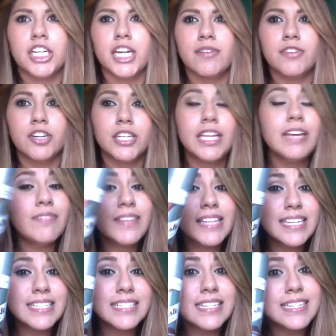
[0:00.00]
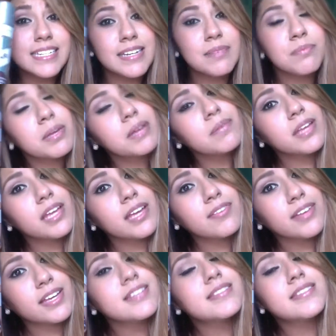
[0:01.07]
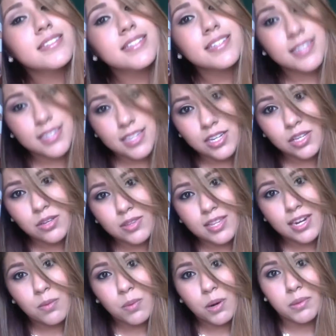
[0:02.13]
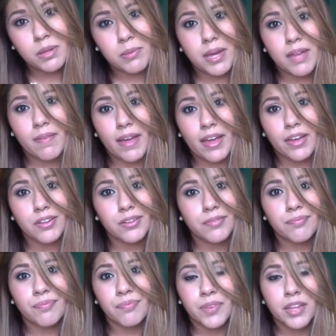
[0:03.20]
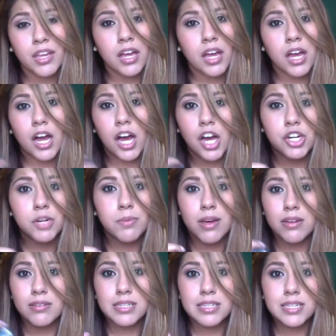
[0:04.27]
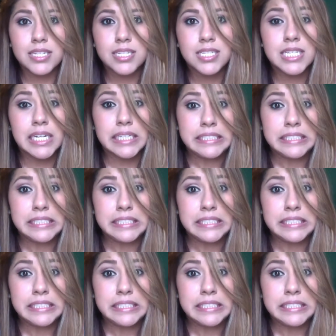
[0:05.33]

ever leave this, and maybe if it gets discontinued, then I'll probably buy like 100 bottles of this.